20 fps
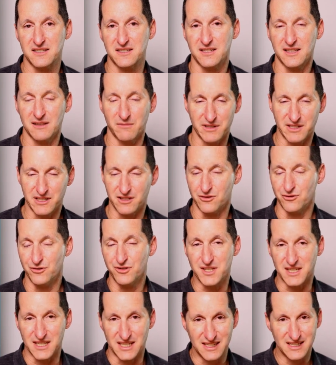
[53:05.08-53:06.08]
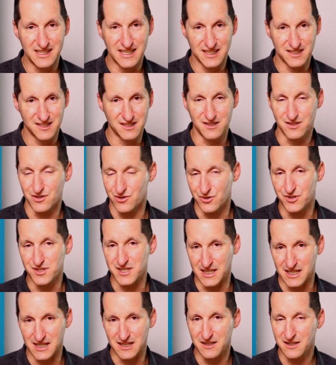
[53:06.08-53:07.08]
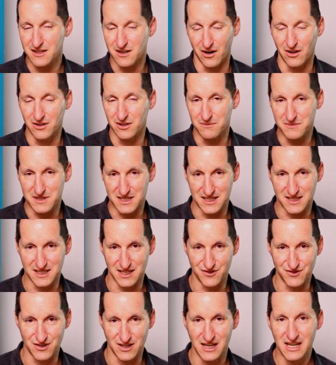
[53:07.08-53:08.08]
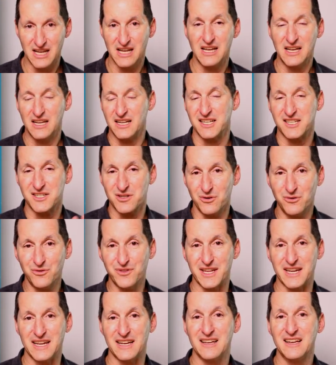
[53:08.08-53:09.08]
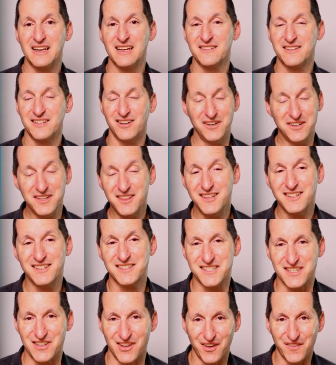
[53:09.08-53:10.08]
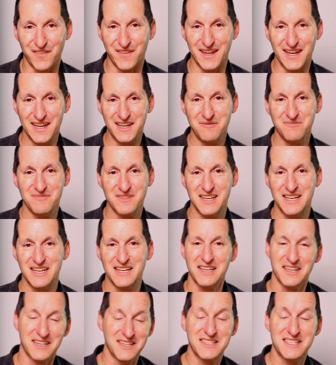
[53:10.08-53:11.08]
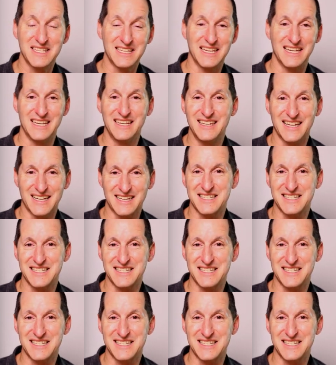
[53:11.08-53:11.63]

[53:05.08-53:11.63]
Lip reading: It'll be in user indexes, user in columns, etc. It's all there. The only thing that's not there is the index